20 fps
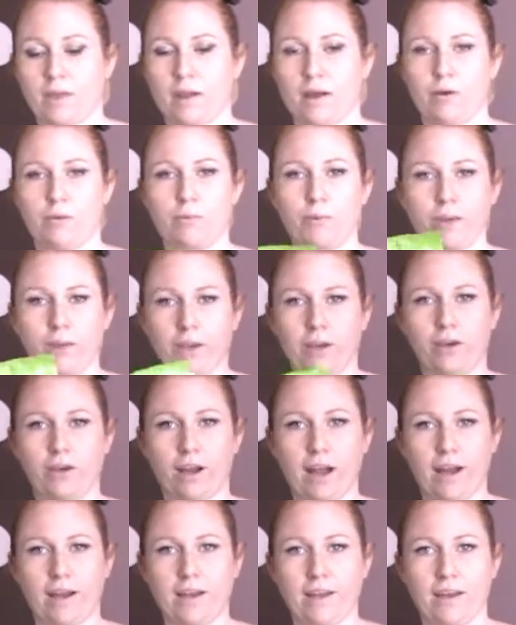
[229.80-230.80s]
really good
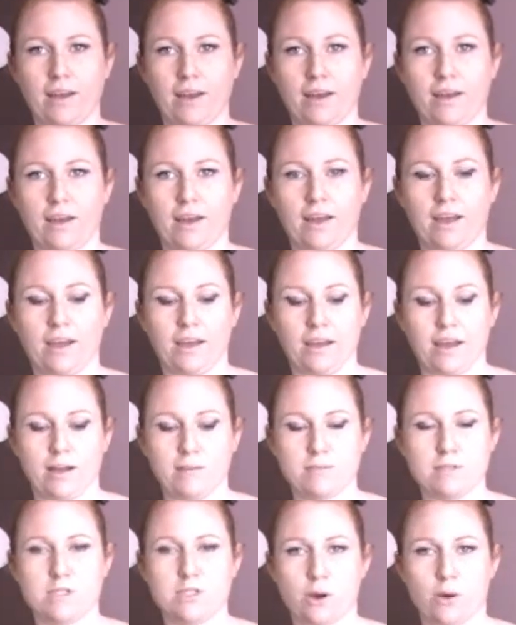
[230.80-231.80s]
idea, and
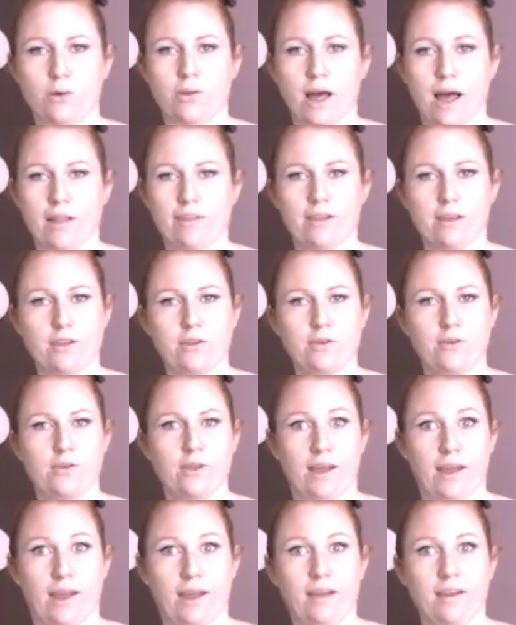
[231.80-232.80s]
I'm so glad that you
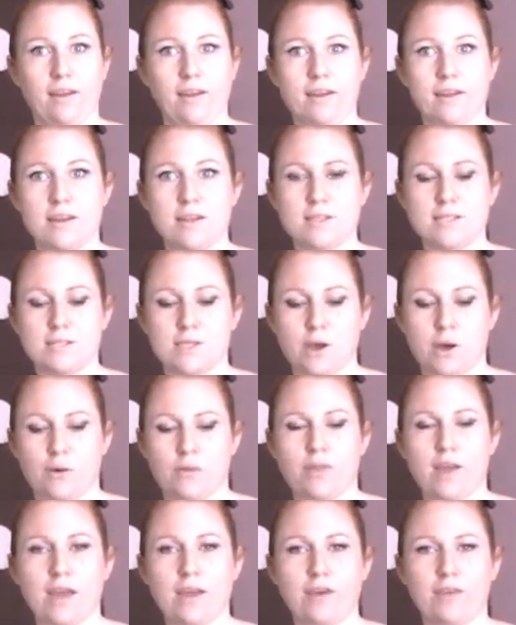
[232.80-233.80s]
did it. So
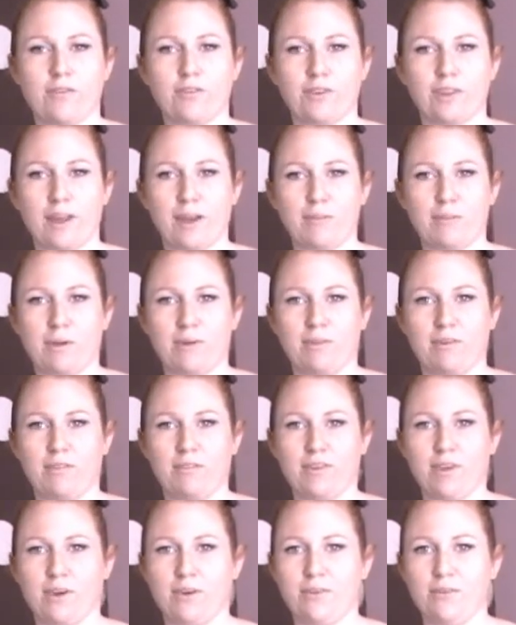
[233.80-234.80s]
thank you for letting me
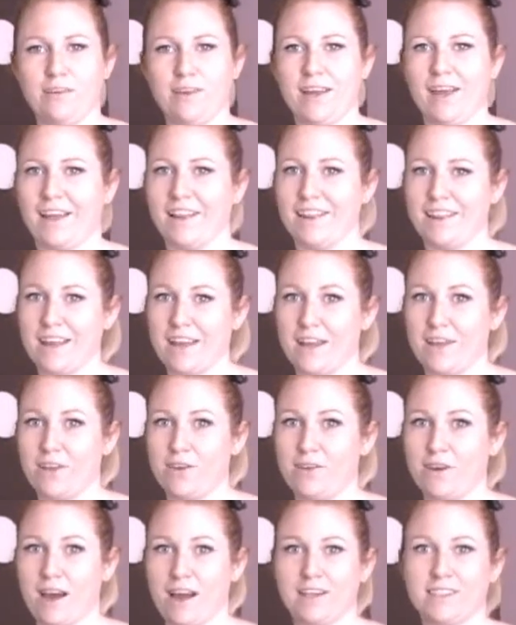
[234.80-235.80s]
review, and thank
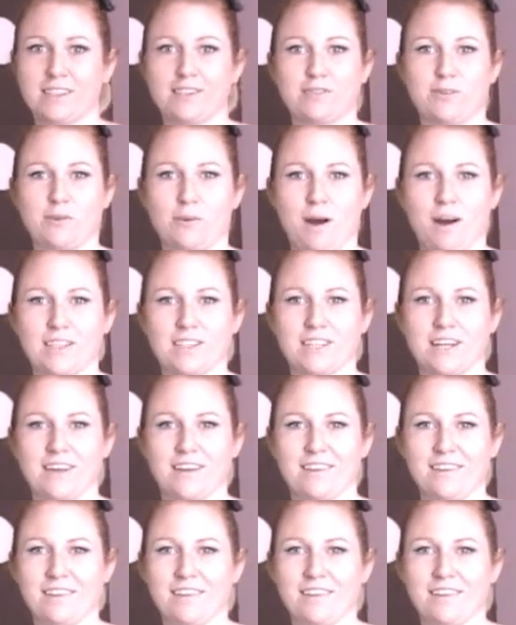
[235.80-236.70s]
you guys for watching.